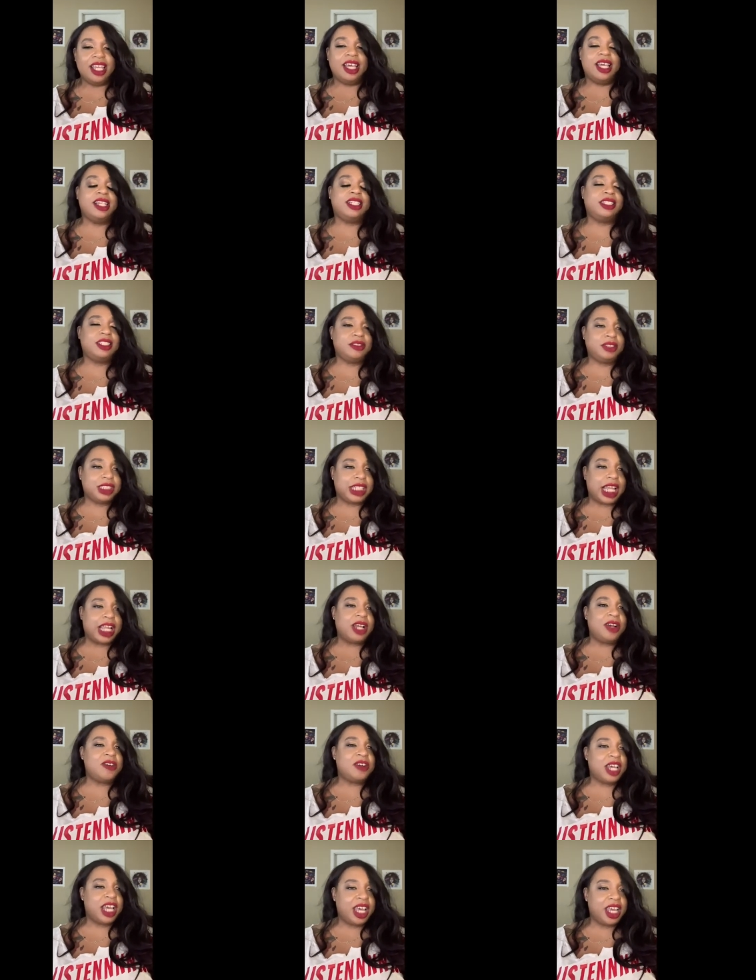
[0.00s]
And she was like,
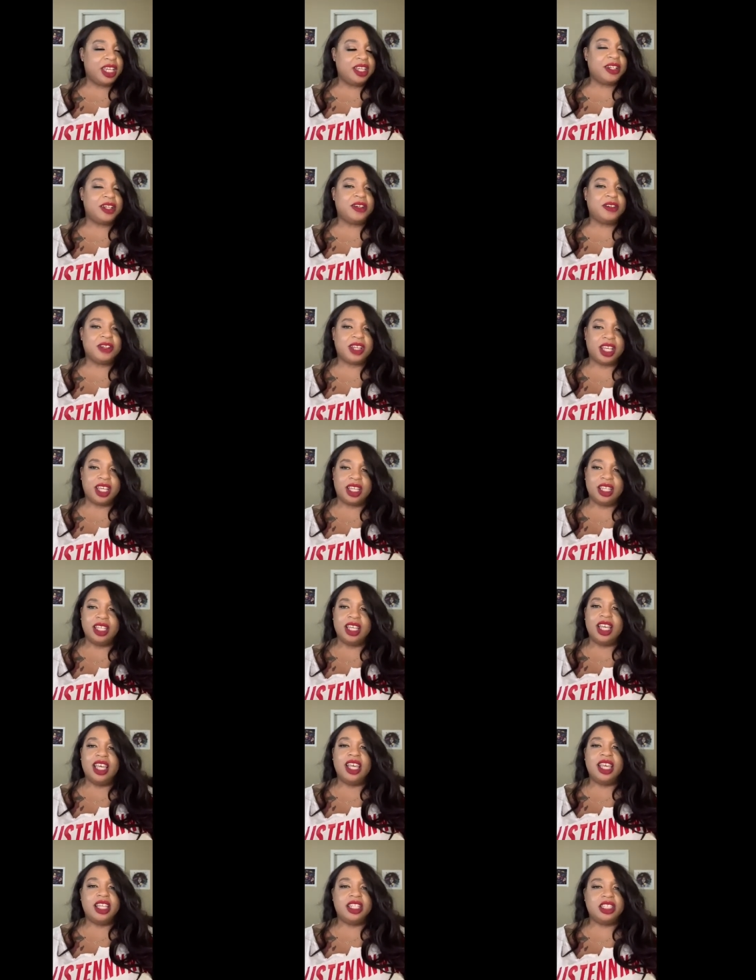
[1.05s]
okay, okay.
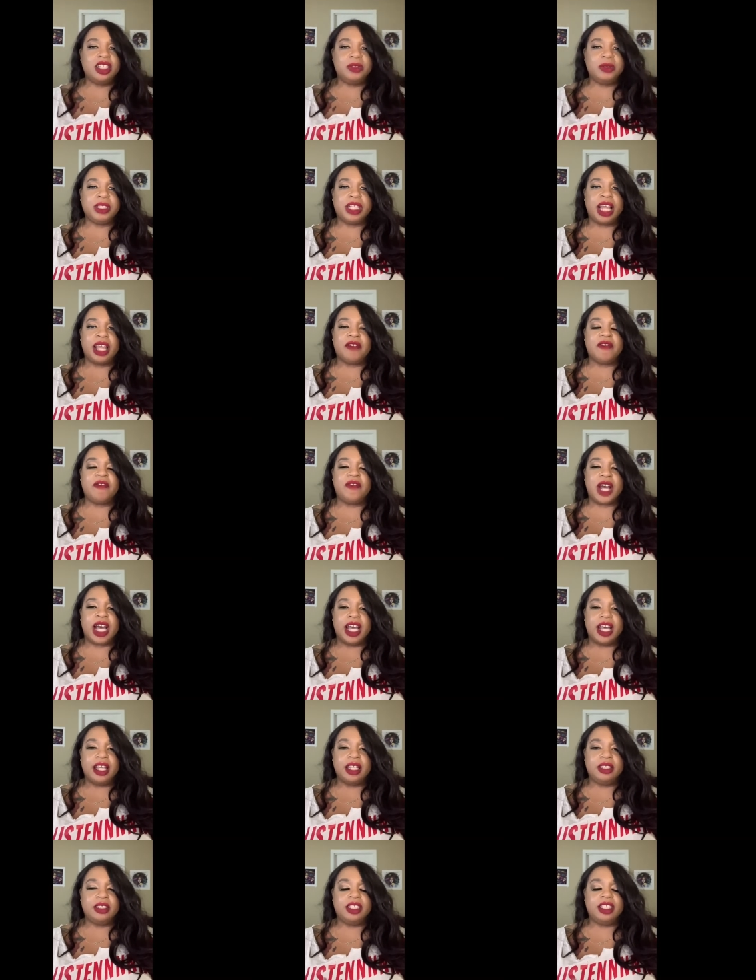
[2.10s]
And she was like,
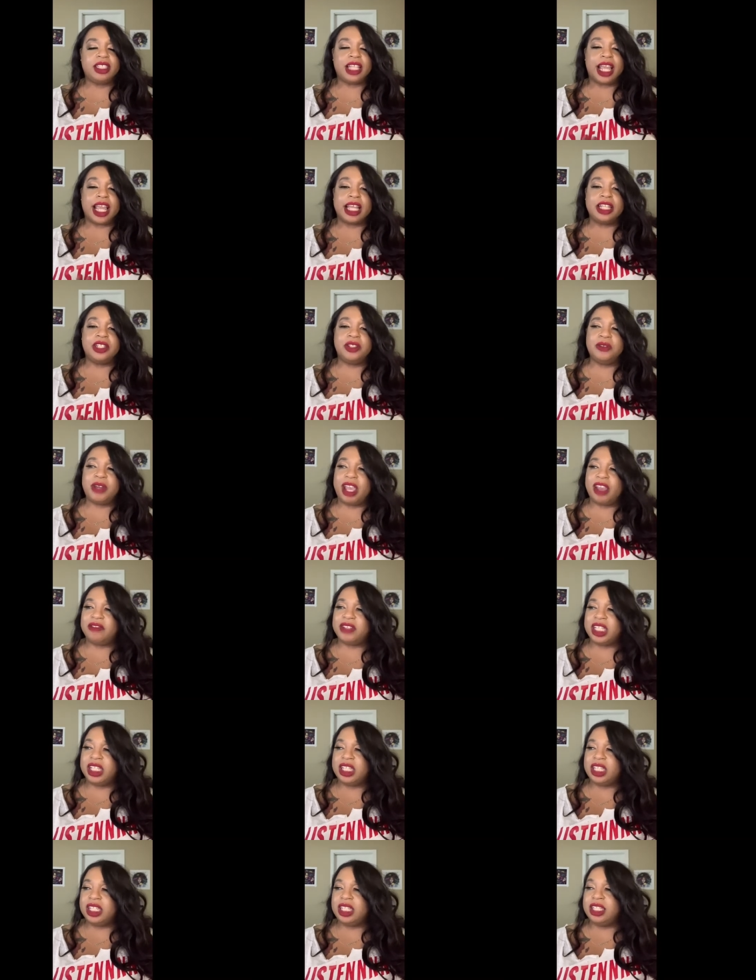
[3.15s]
fine. He's like, I do have to
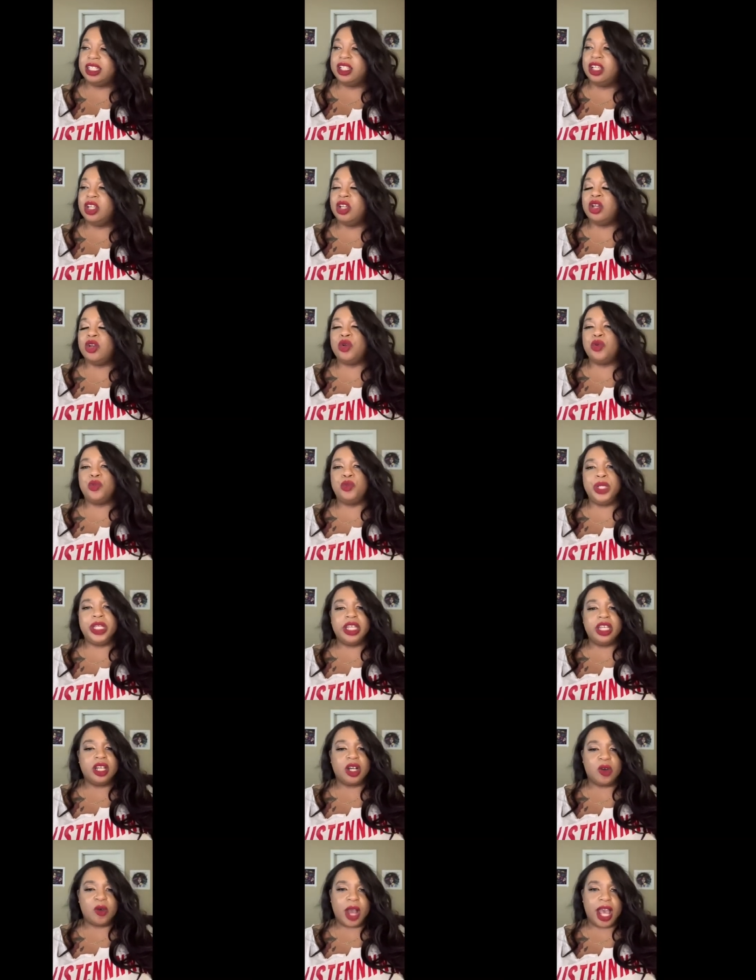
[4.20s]
eat. We
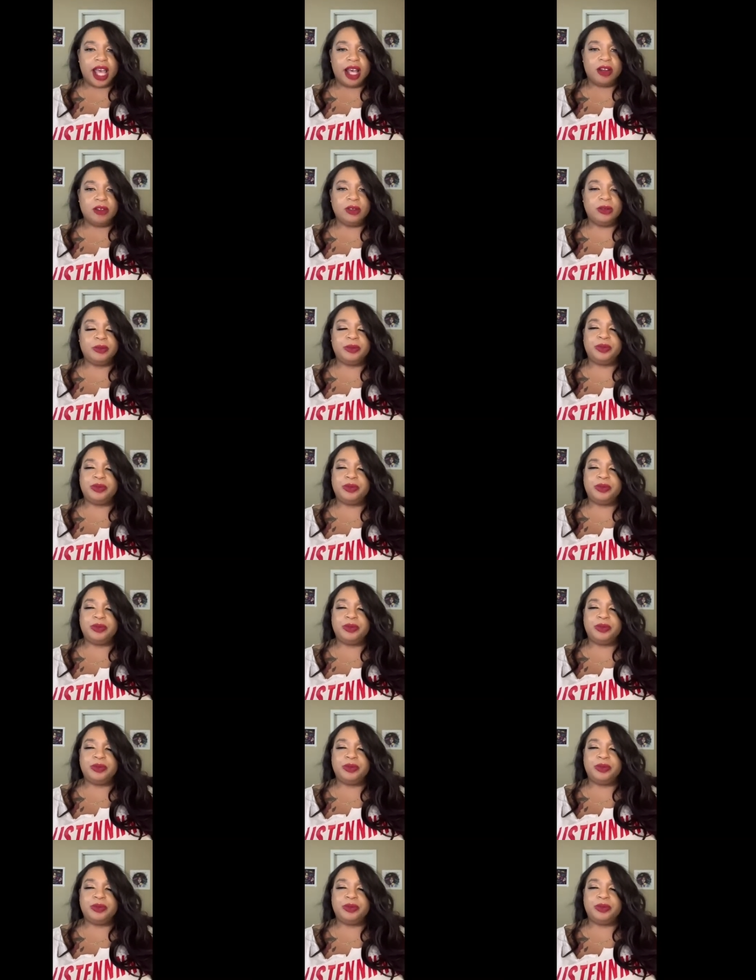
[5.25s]
can go out,